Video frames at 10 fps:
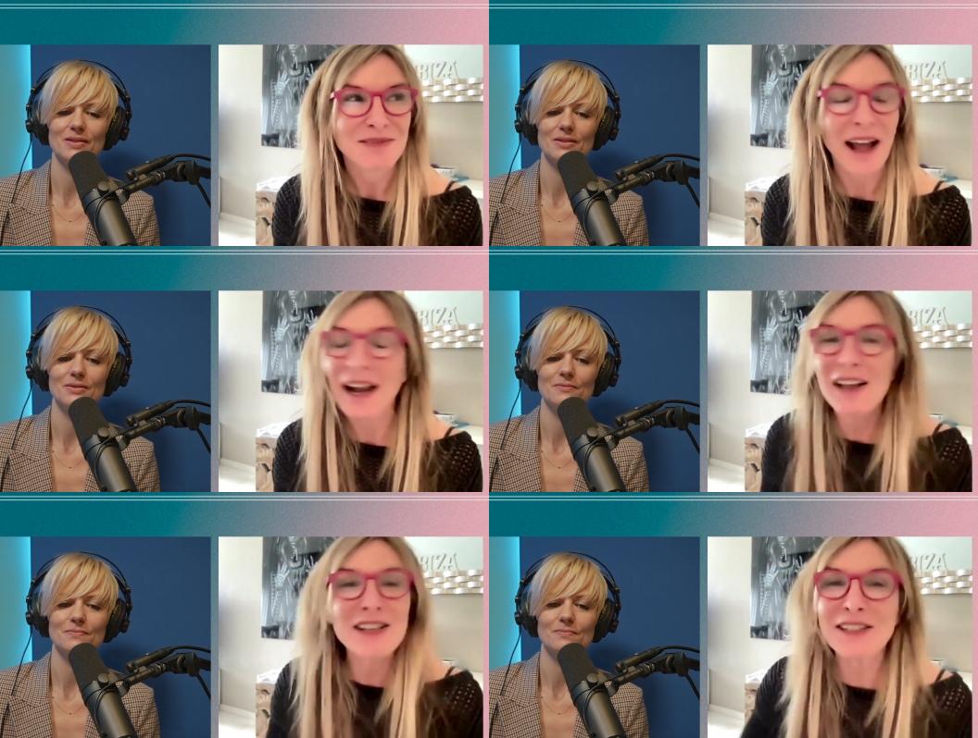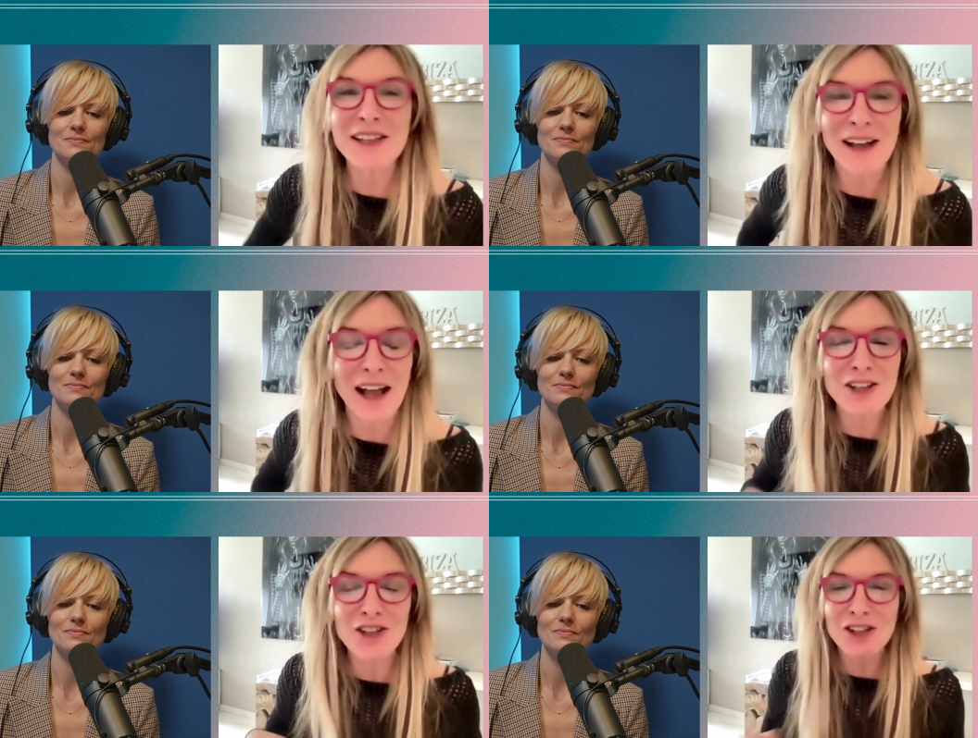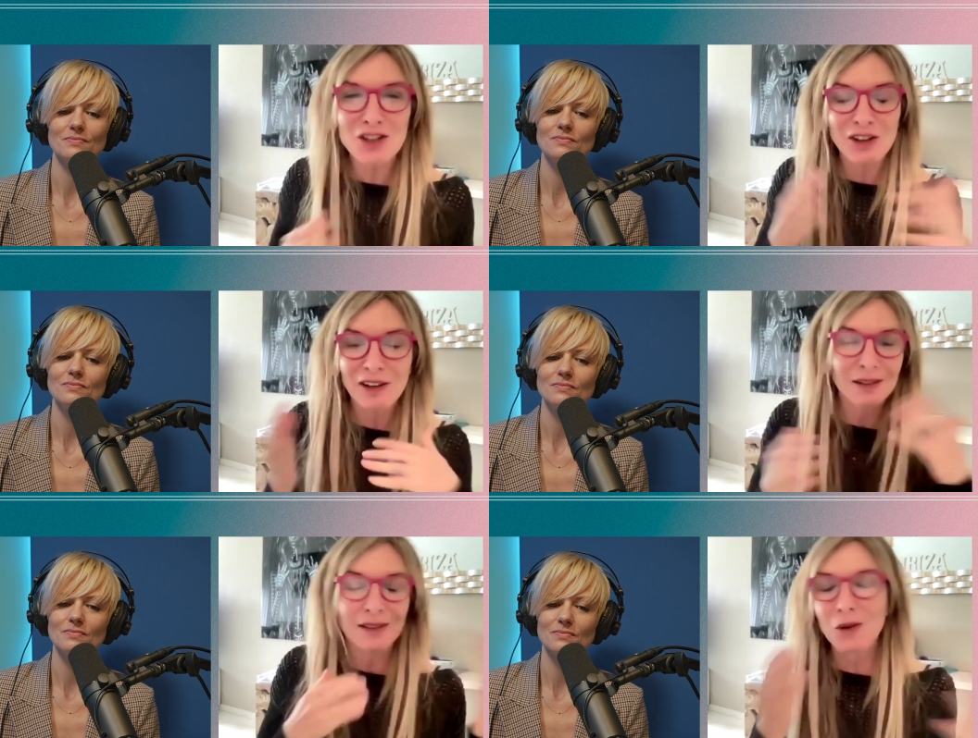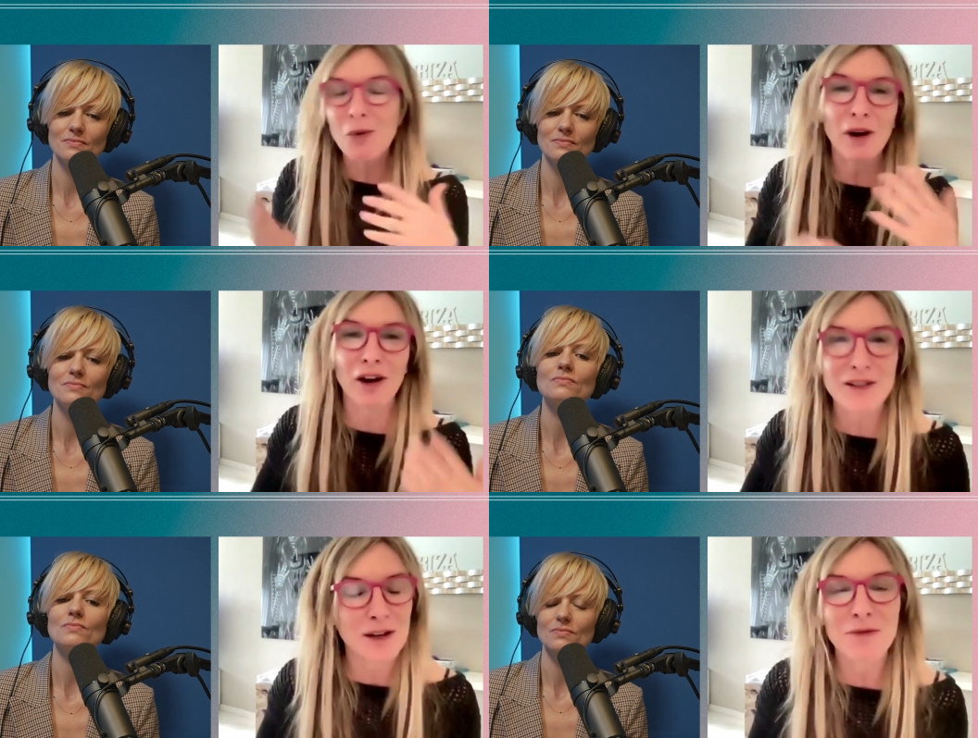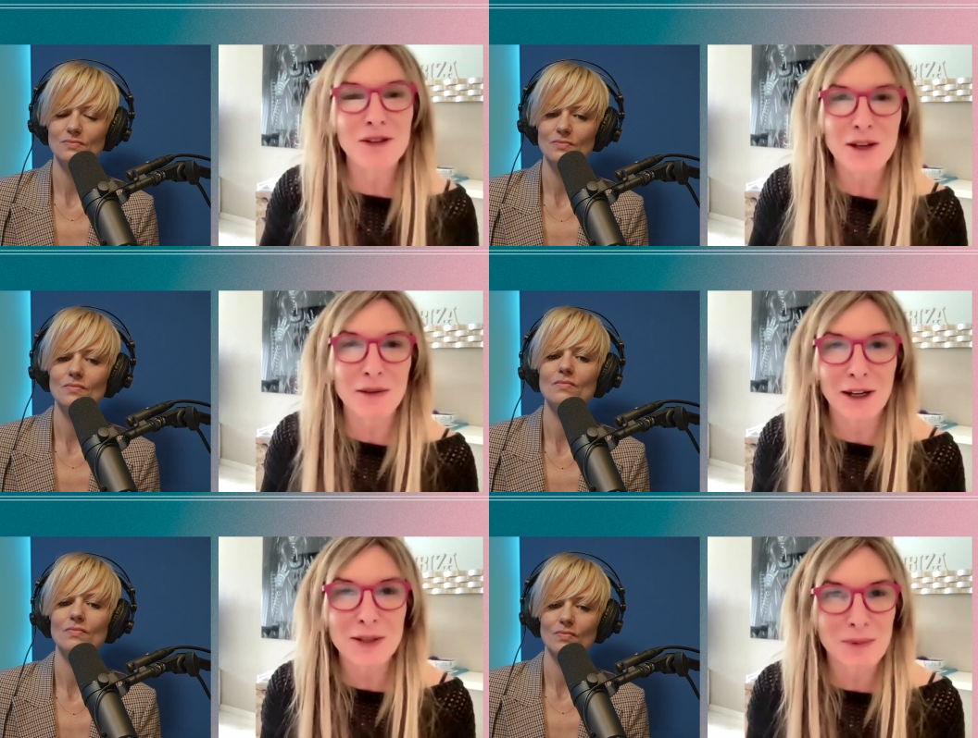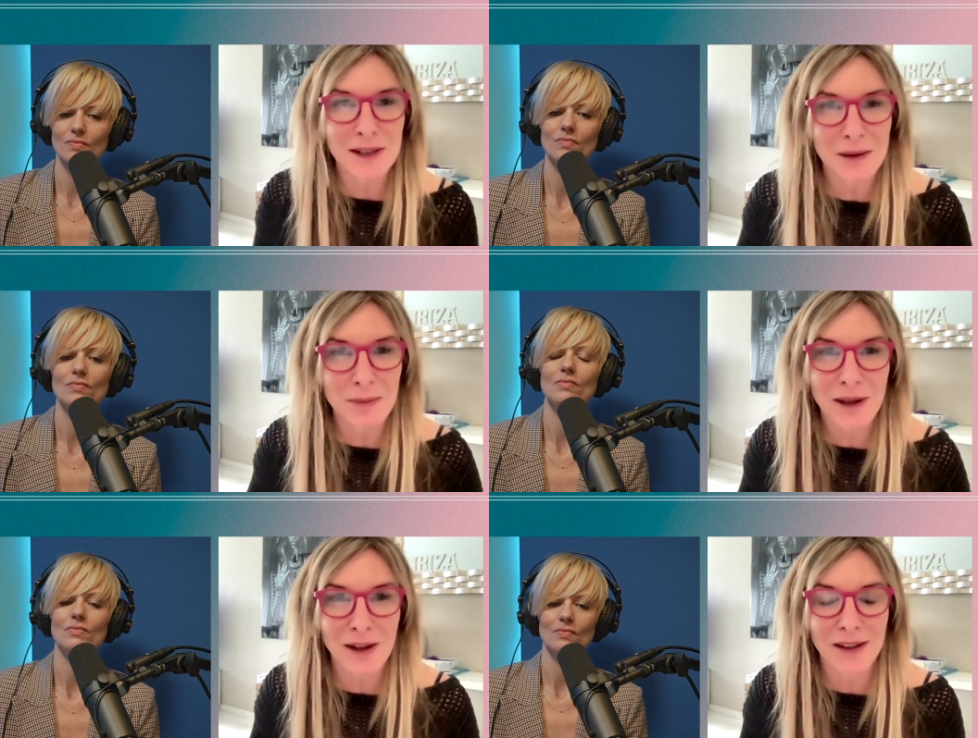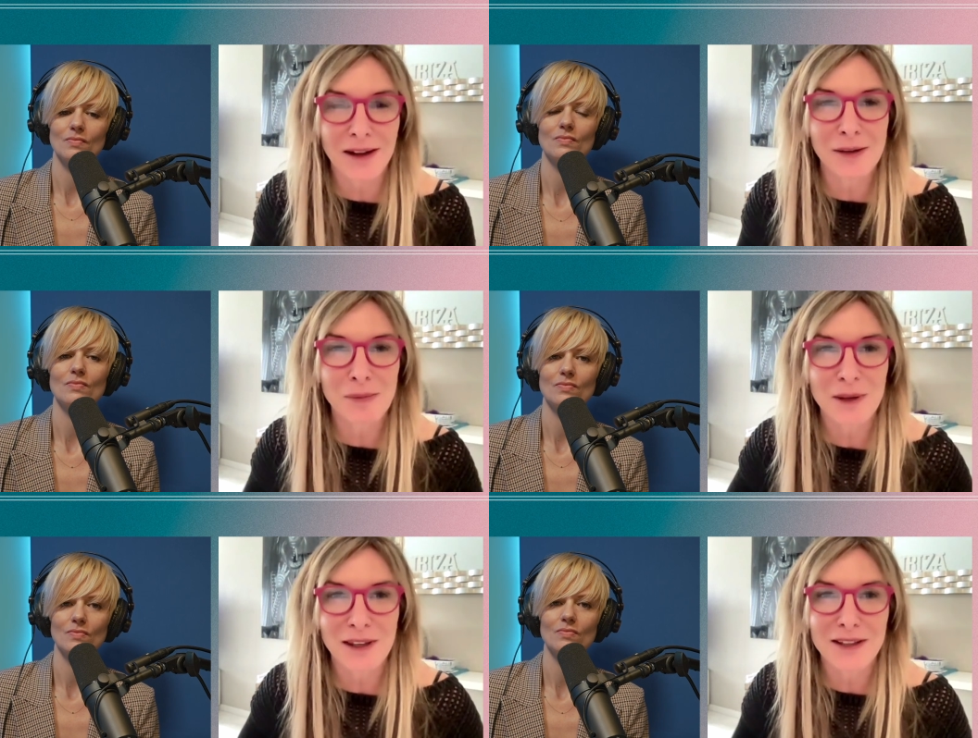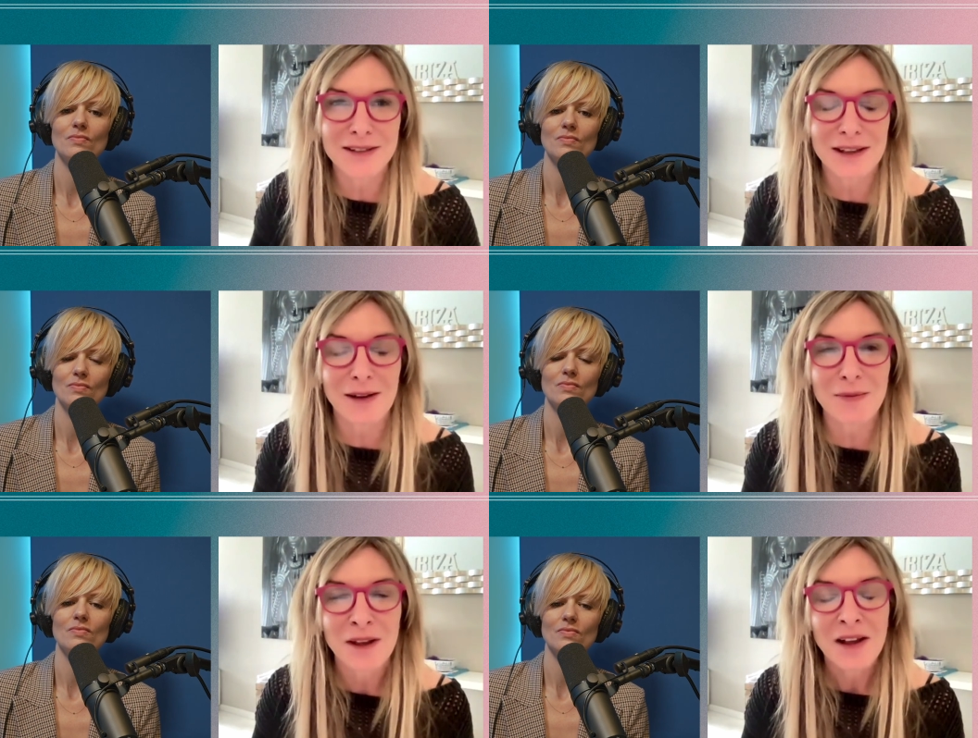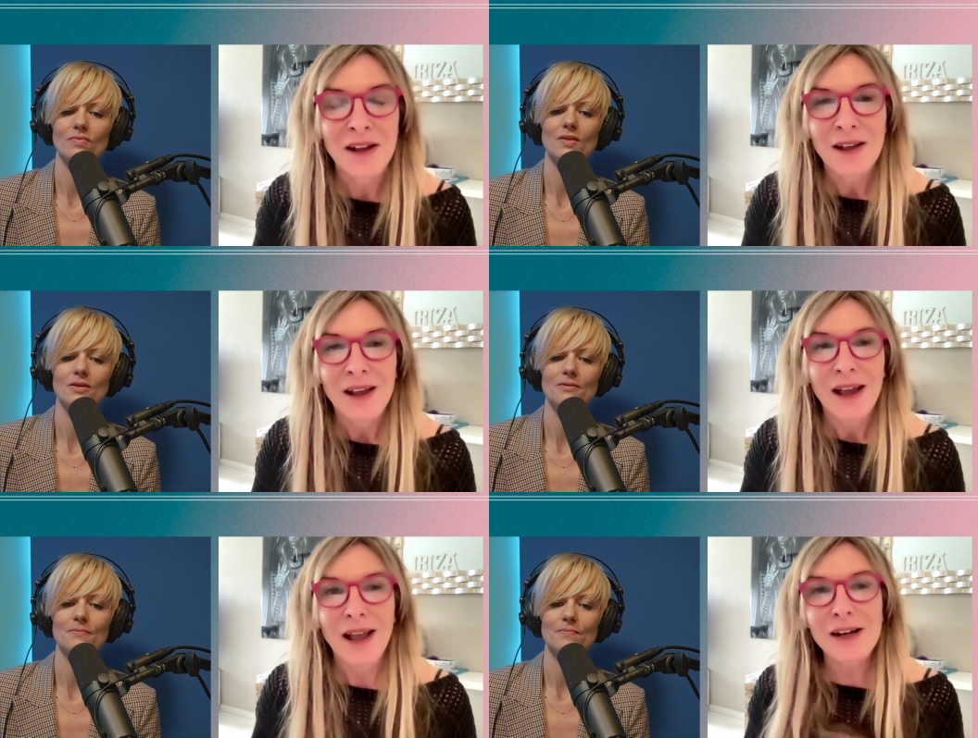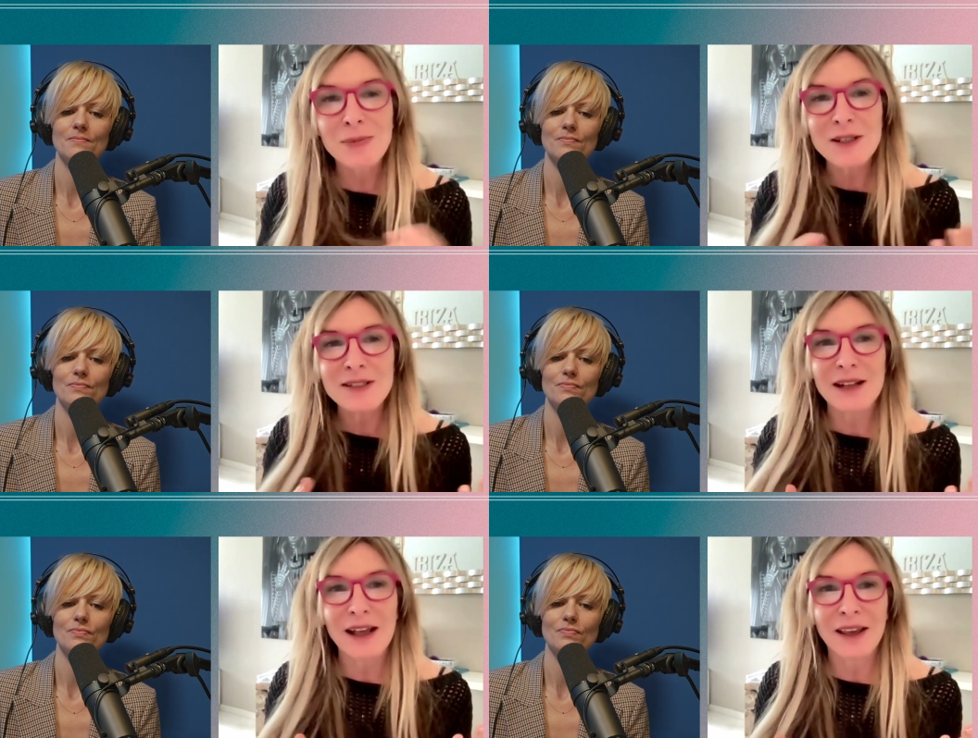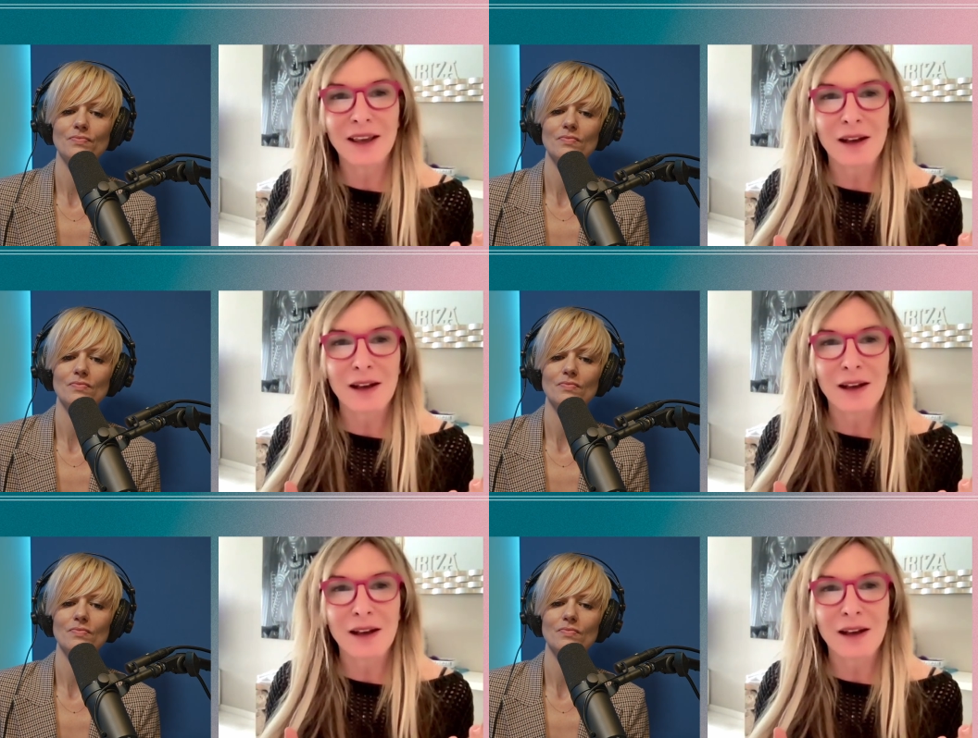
Speaker 1: I change the words every time that I speak about NLP. Because NLP is like,